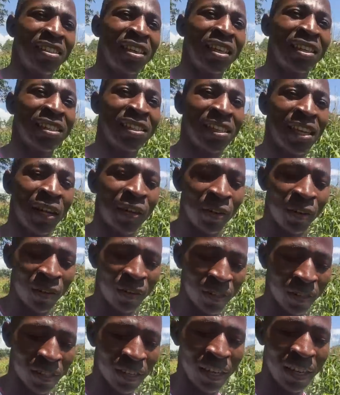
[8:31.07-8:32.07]

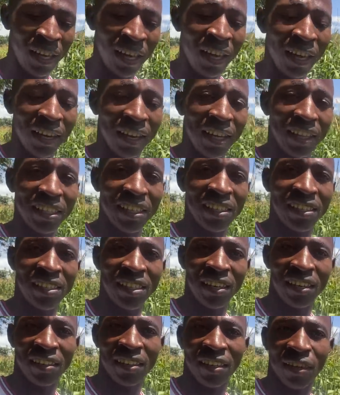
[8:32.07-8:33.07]
second largest
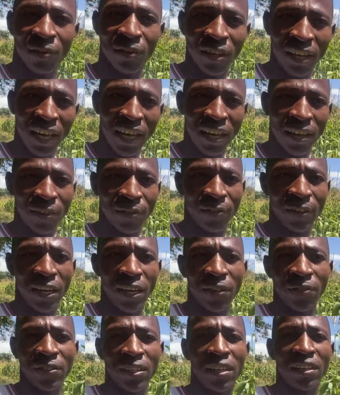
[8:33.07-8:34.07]
city that we have
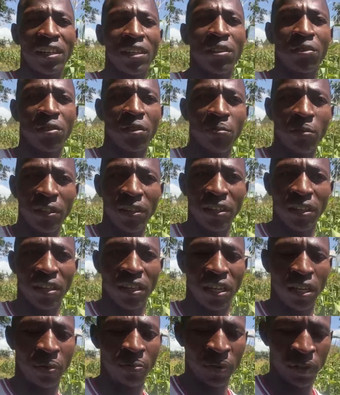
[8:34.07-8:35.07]
after Nairobi, the
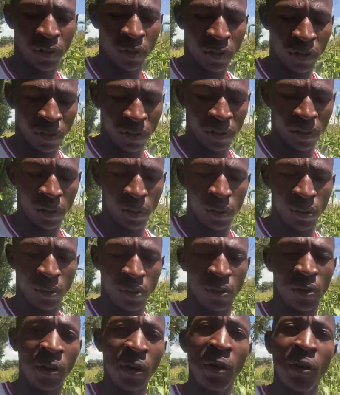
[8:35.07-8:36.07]
capital. So
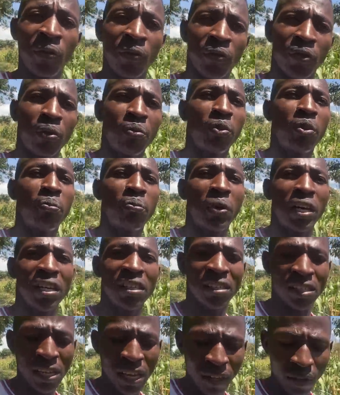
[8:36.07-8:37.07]
from
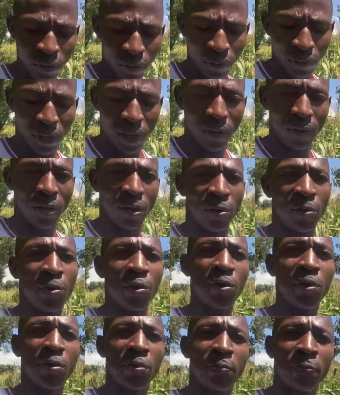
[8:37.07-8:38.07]
Mombasa to our
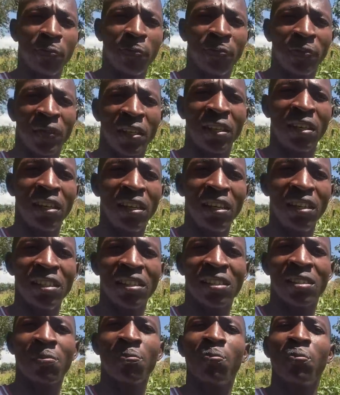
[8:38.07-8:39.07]
home,
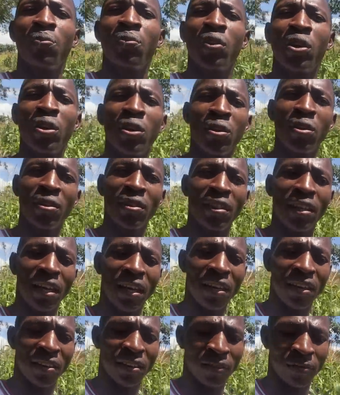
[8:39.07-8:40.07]
it's more
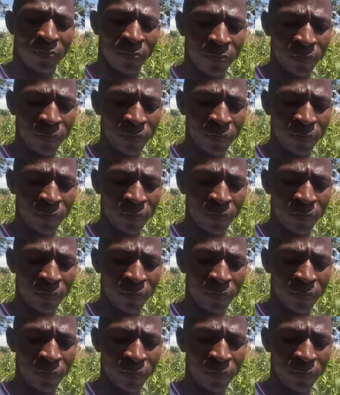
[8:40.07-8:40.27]
than